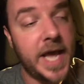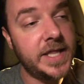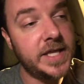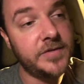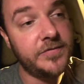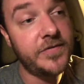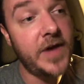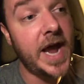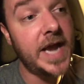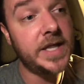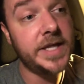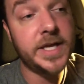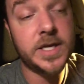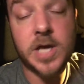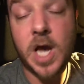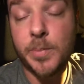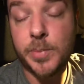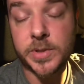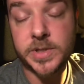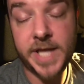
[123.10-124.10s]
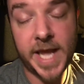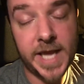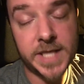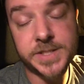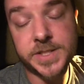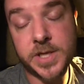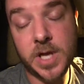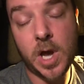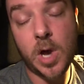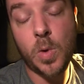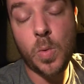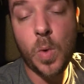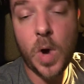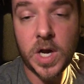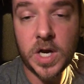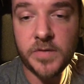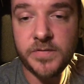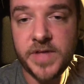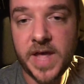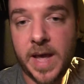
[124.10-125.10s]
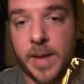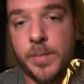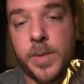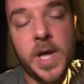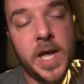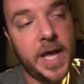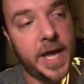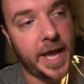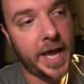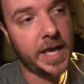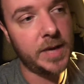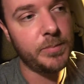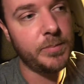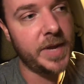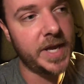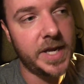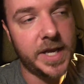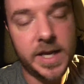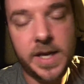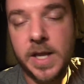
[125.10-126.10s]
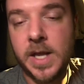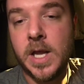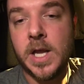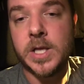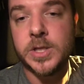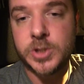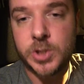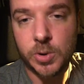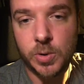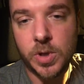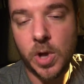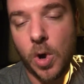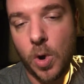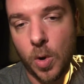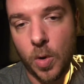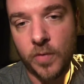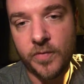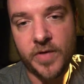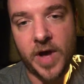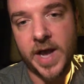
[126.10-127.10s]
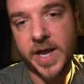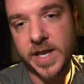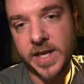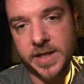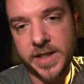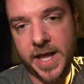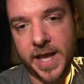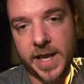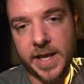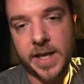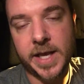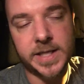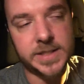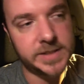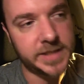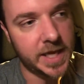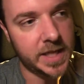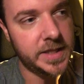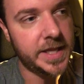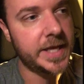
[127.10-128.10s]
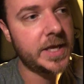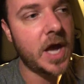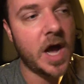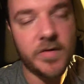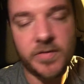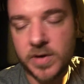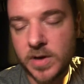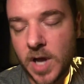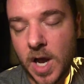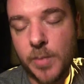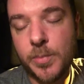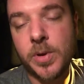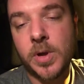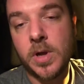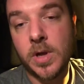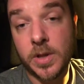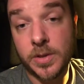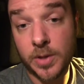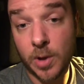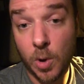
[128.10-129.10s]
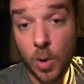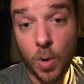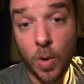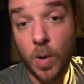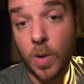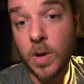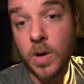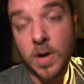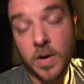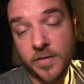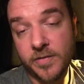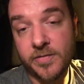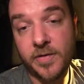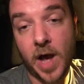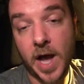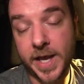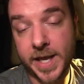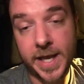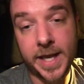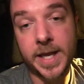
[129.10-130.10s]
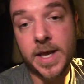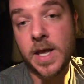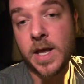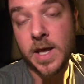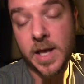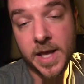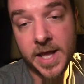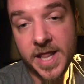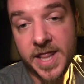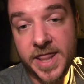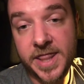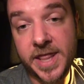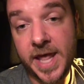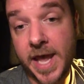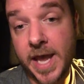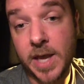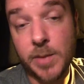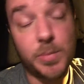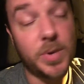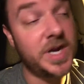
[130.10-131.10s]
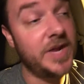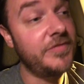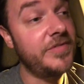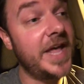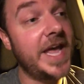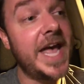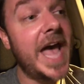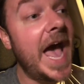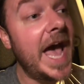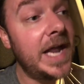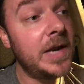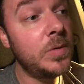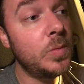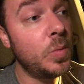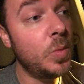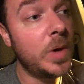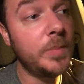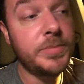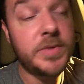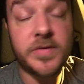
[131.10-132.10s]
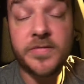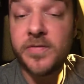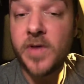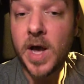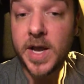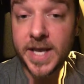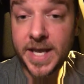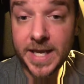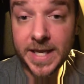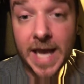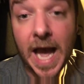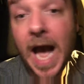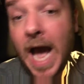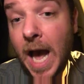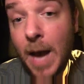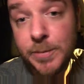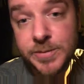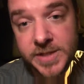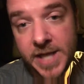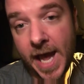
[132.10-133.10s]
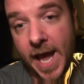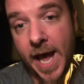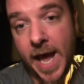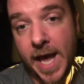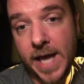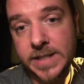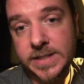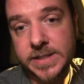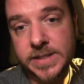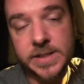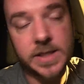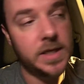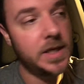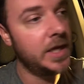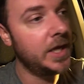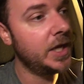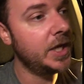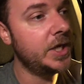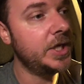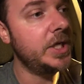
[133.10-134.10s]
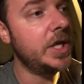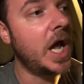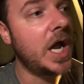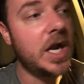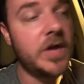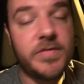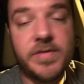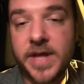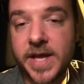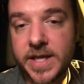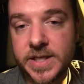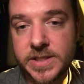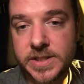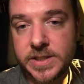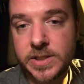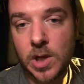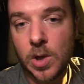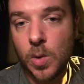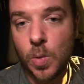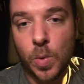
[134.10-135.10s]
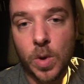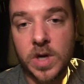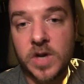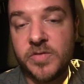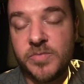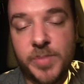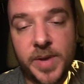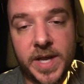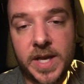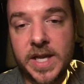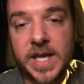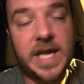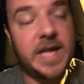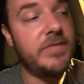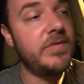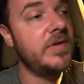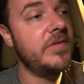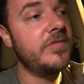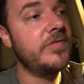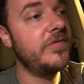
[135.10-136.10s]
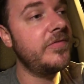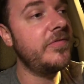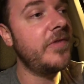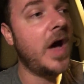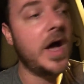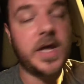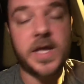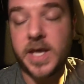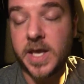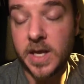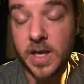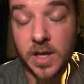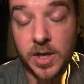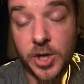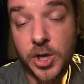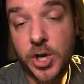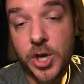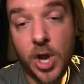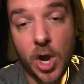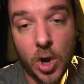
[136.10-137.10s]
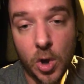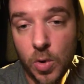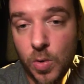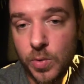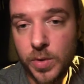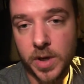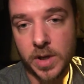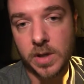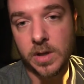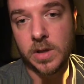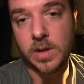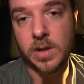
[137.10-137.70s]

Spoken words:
and then finally a couple days ago, one of them admitted to the whole fucking thing and said they covered up the whole fucking thing. But if they hadn't whooped the fucking cops' ass, none of this would have been even fucking known.